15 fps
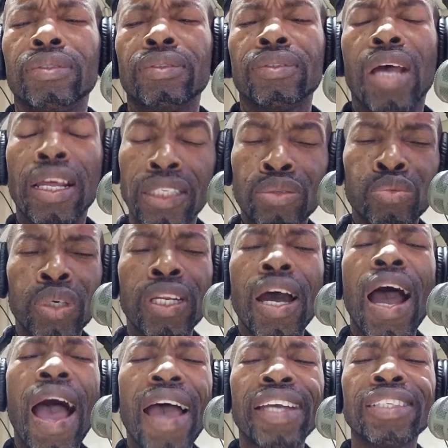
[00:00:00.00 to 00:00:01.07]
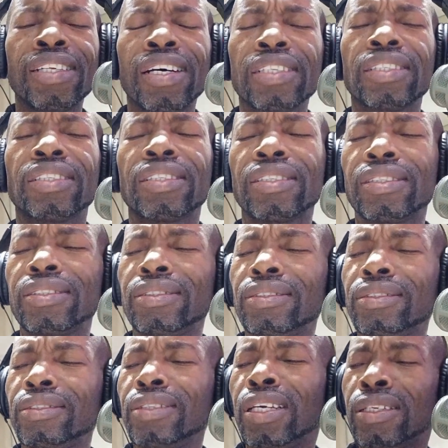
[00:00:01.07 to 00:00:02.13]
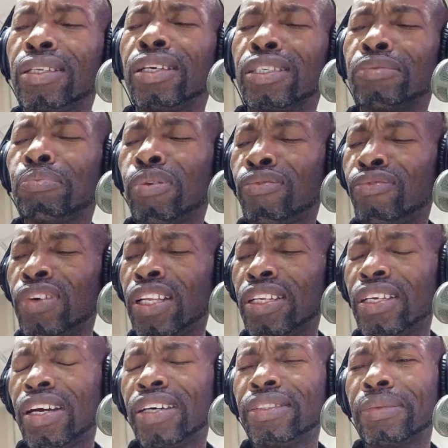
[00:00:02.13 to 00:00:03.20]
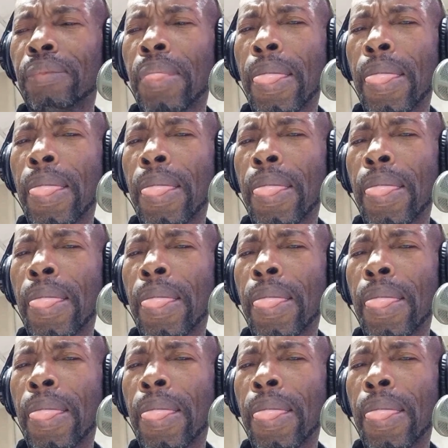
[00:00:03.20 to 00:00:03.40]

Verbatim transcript: that he would hide us in his pavilion.